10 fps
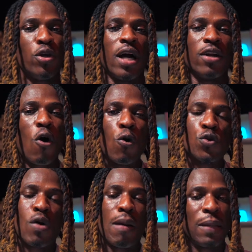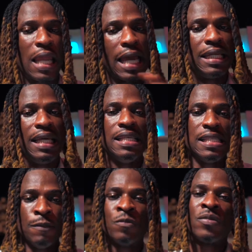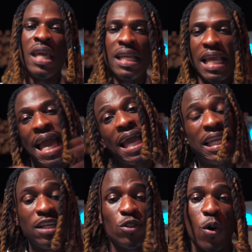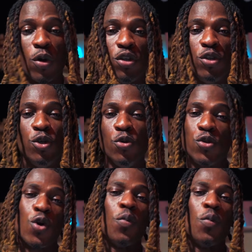but you can also apply this in any DAW you use.